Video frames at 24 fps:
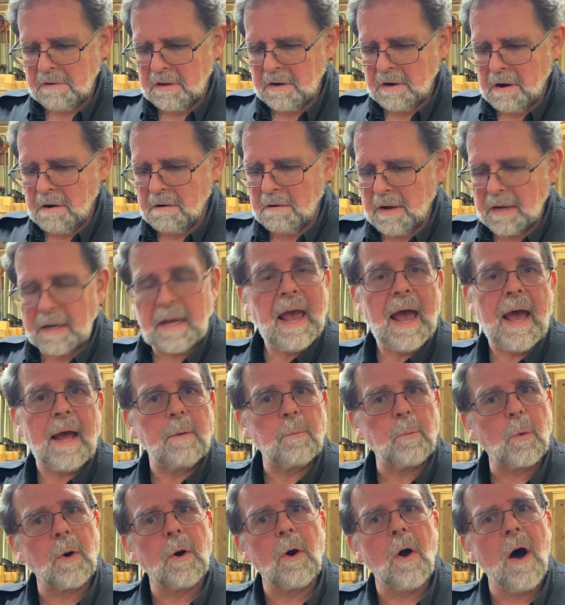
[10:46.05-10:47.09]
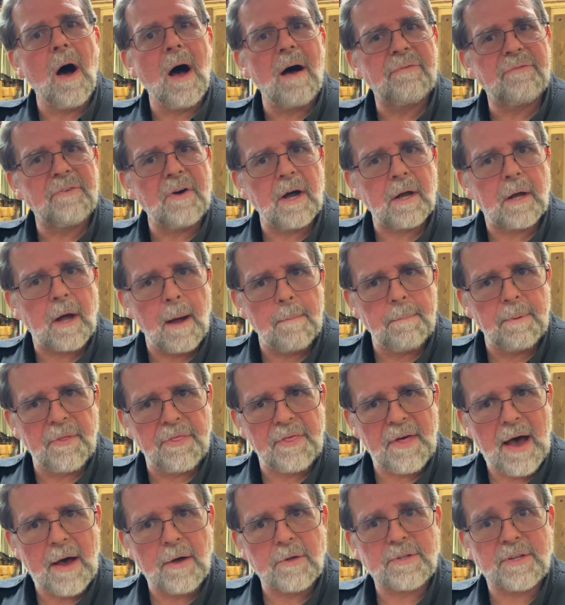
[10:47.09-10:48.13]
Again, we're off a couple
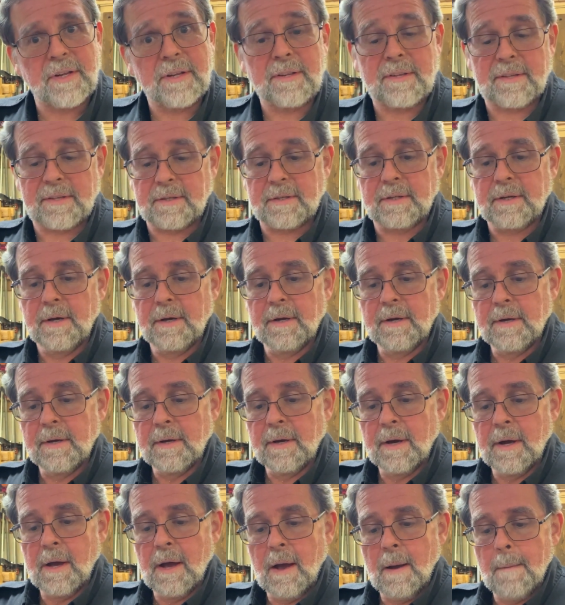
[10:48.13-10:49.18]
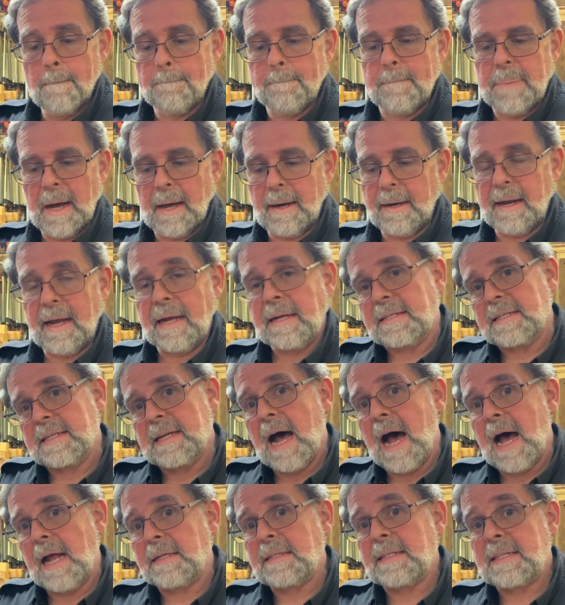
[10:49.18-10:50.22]
thousandths, but it's
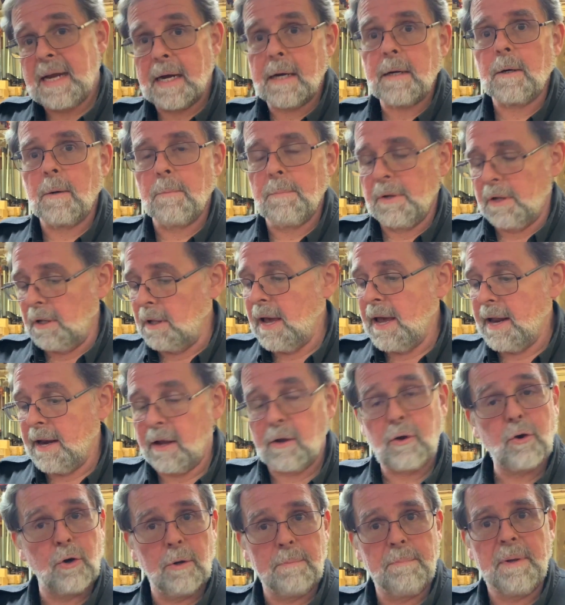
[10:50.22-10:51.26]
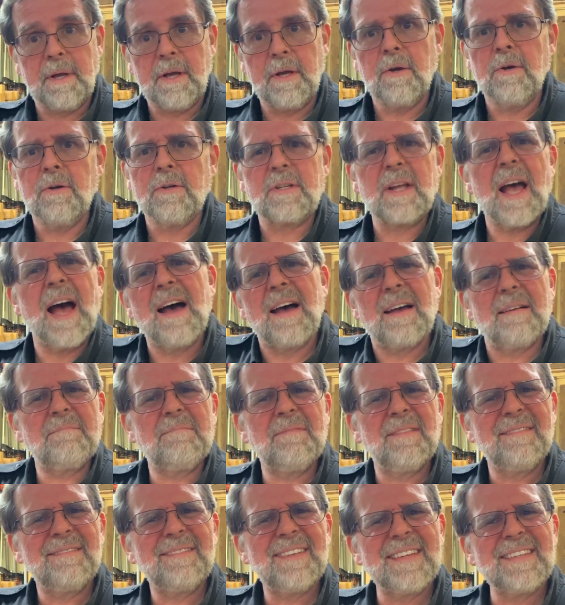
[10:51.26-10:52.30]
not terrible, and it could be used. It
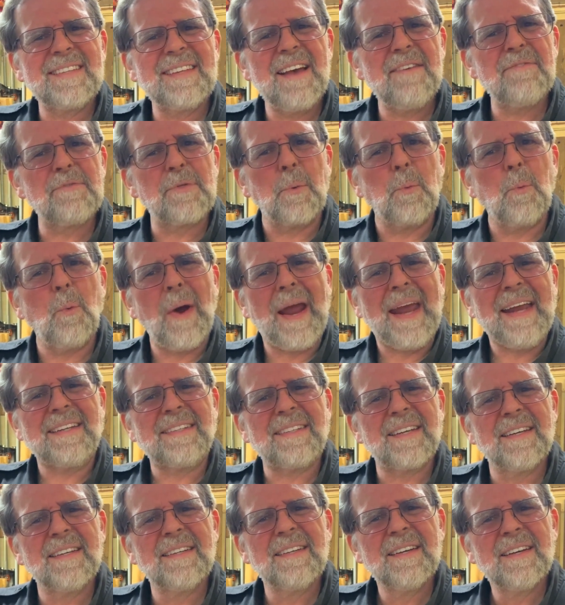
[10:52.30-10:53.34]
doesn't have the weight,